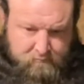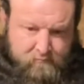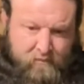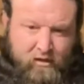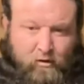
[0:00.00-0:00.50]

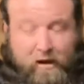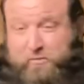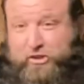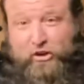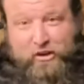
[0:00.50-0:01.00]
who I'm
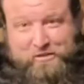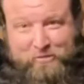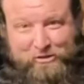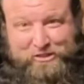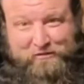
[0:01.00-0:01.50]
sure, as
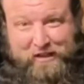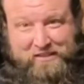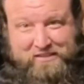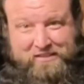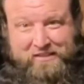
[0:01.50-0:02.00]
most of
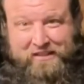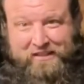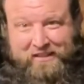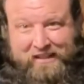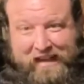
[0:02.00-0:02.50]
us,
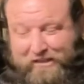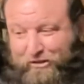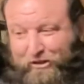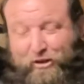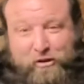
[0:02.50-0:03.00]

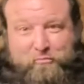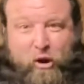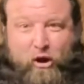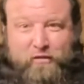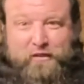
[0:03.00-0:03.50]
either learned
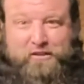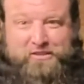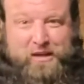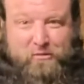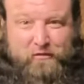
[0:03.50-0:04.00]
part of it or
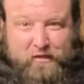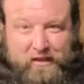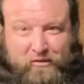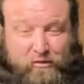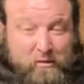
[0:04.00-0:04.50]
some of it,
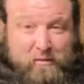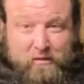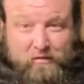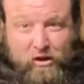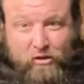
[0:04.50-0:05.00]
or maybe
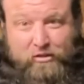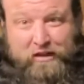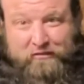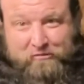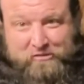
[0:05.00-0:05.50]
even the whole
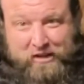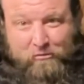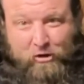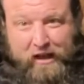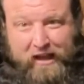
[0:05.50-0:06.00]
thing from
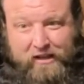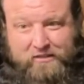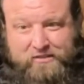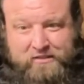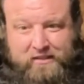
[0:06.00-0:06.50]
someone
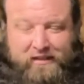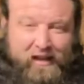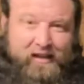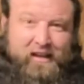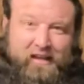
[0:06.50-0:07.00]
else.
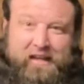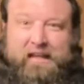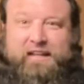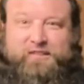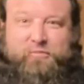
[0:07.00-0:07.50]
And then
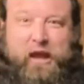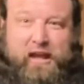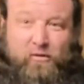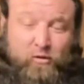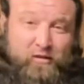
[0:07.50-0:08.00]

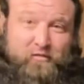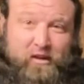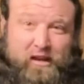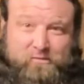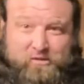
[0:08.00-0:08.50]
it worked for
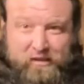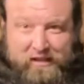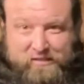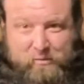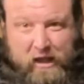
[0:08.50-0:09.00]
him, so he
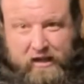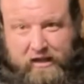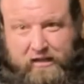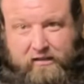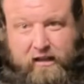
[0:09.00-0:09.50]
expanded
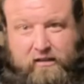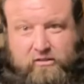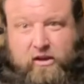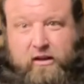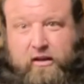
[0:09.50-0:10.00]
it and
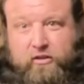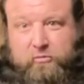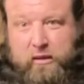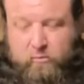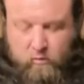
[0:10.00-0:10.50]
taught other
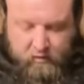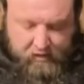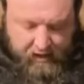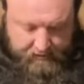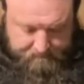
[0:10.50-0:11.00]
people with that.